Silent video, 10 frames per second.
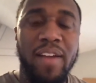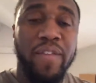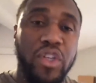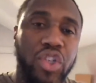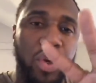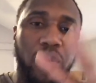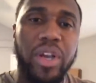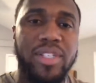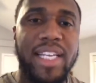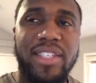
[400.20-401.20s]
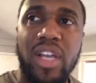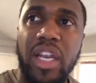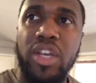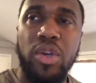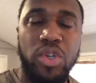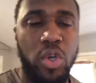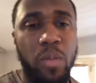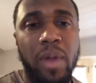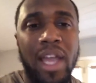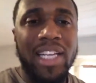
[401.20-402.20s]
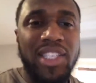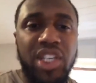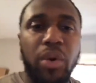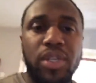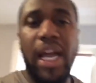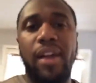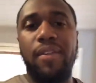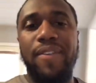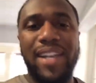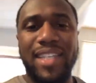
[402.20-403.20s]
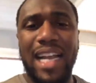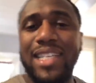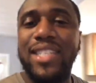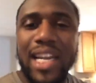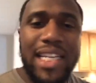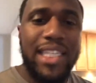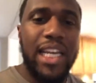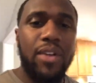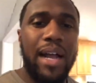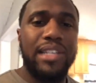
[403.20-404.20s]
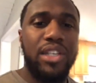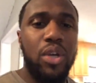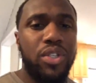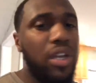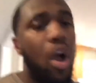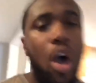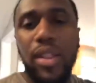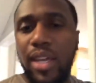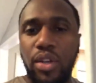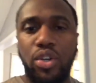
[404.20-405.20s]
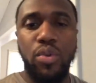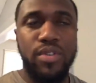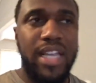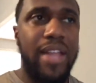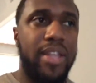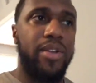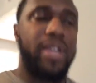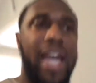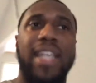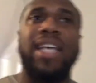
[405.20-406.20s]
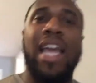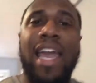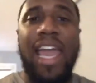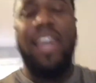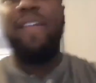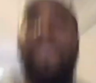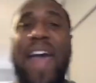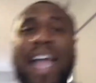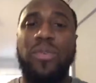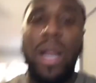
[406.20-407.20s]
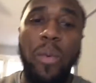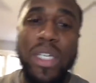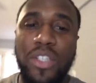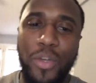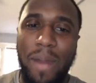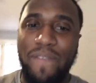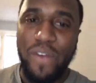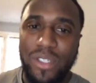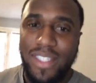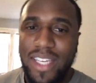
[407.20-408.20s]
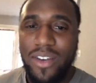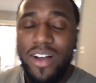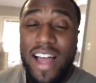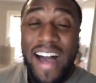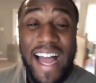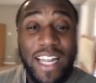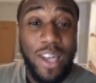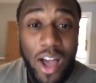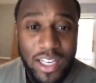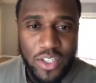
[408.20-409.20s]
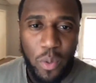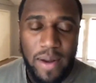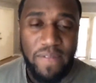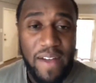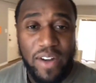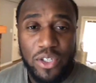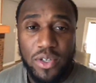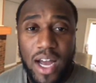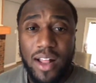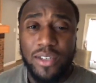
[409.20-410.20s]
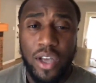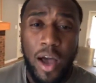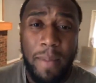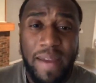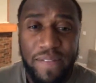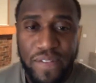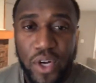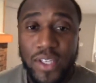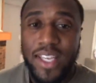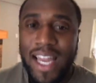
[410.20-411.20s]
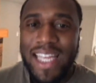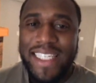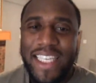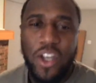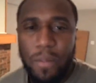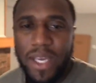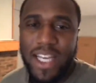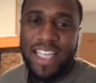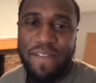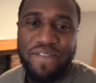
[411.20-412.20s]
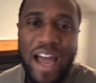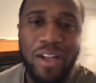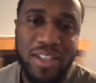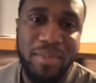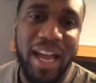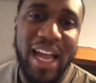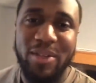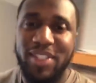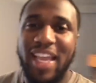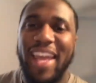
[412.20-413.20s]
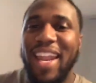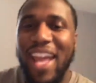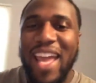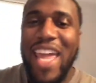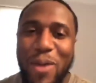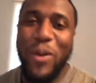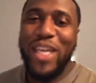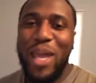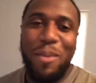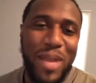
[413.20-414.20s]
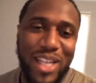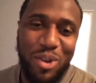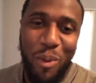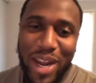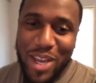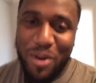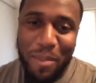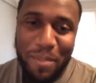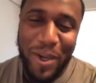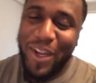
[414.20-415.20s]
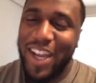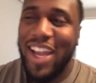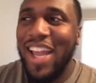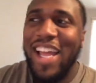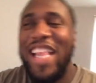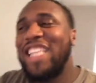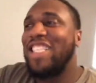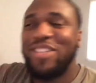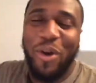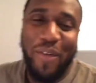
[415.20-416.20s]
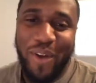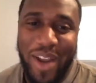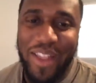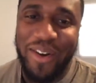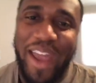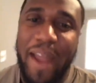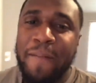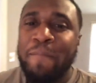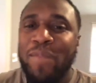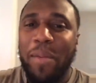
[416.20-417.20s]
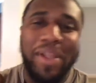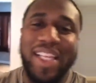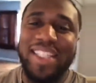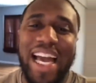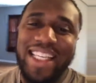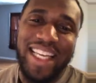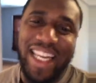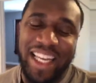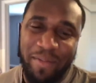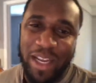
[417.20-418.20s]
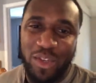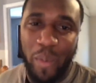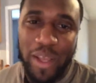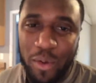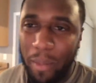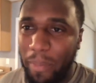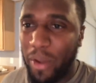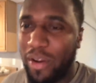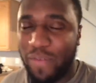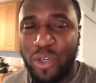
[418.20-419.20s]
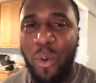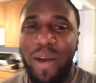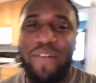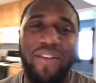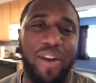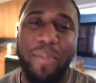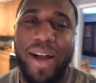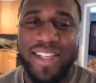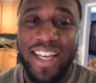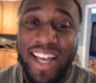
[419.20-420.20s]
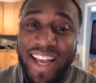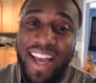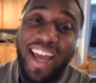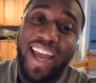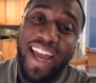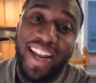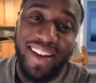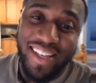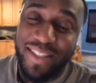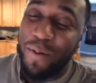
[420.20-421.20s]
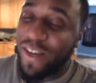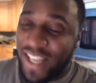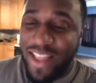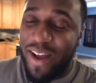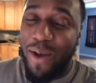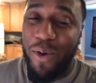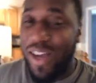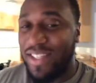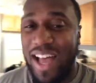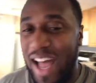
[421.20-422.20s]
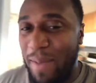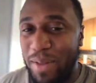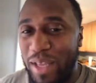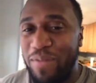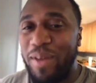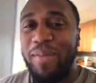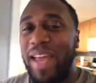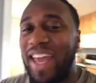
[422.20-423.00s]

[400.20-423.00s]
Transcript: For 2 years, I studied YouTube, Zero Down Investing. I studied Dean Graziosi and all the other gurus out there, you guys. And in fact, when I went to do my first deal, I lost $2,500 on my first deal because I found some guy who said he would give me a 20-unit building. That's a story for another day. But this guy said he can get me a 20-unit building for $2,500. And as smart as I thought I was, I believed him.